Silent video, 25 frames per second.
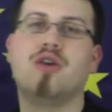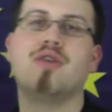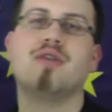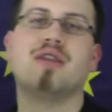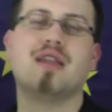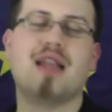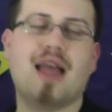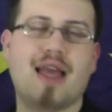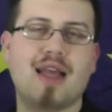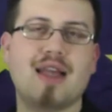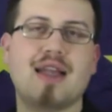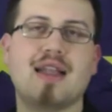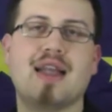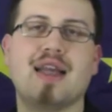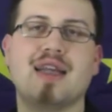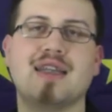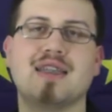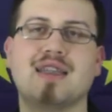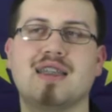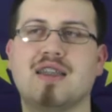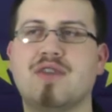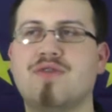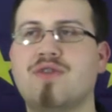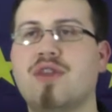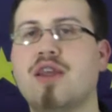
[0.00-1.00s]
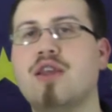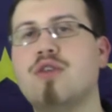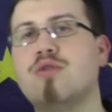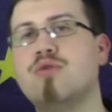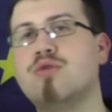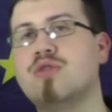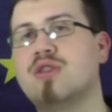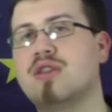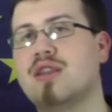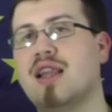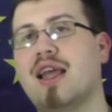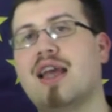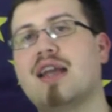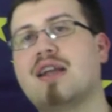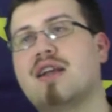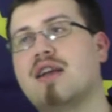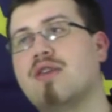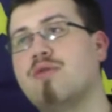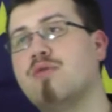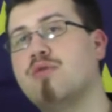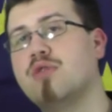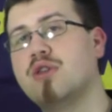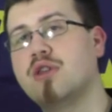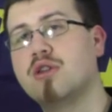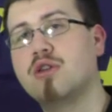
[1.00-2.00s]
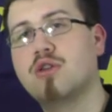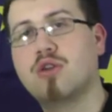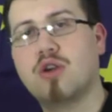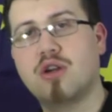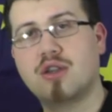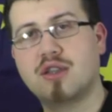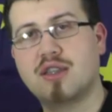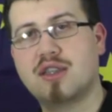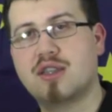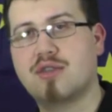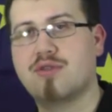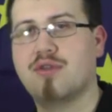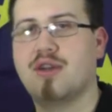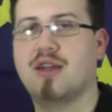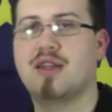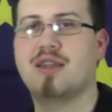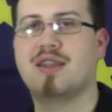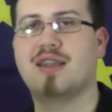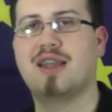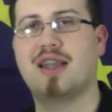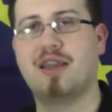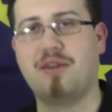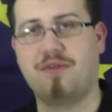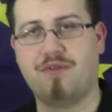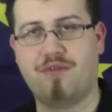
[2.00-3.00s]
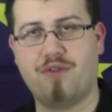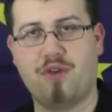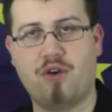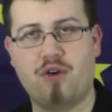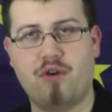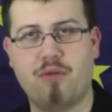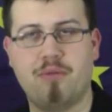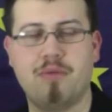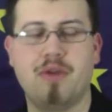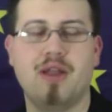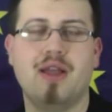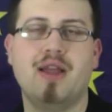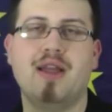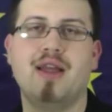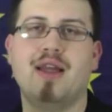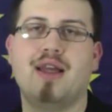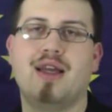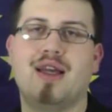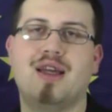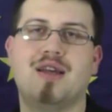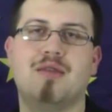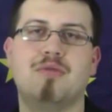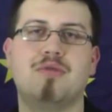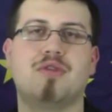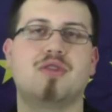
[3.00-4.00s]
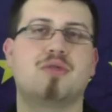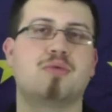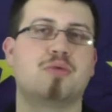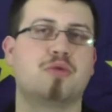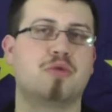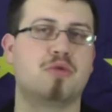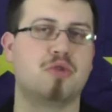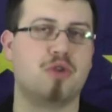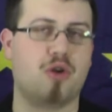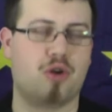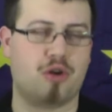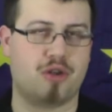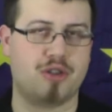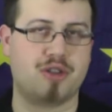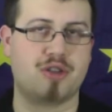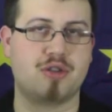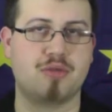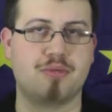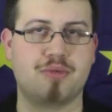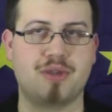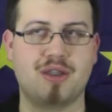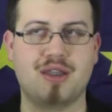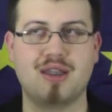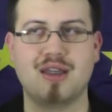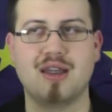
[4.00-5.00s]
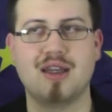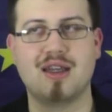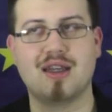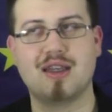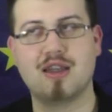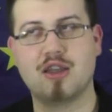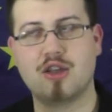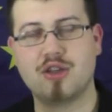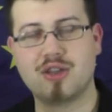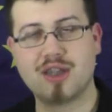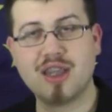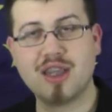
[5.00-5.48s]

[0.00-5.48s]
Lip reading: like I said, if they used like a wooden construct in any form, this wouldn't also be not